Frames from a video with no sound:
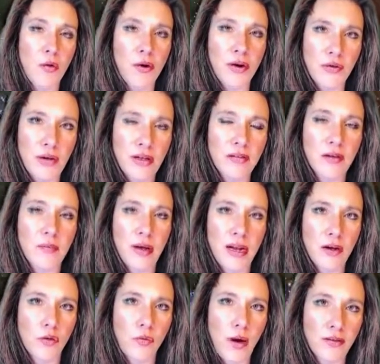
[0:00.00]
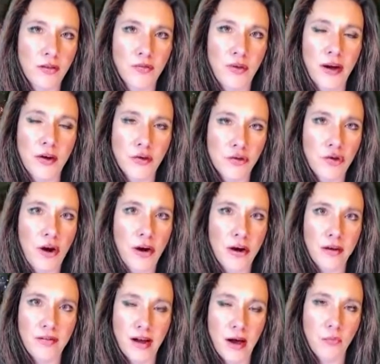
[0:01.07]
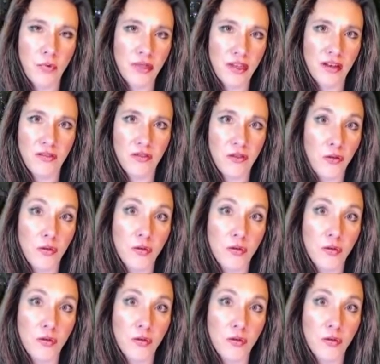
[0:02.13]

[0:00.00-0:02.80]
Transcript: or you need somebody to rectify your chart down within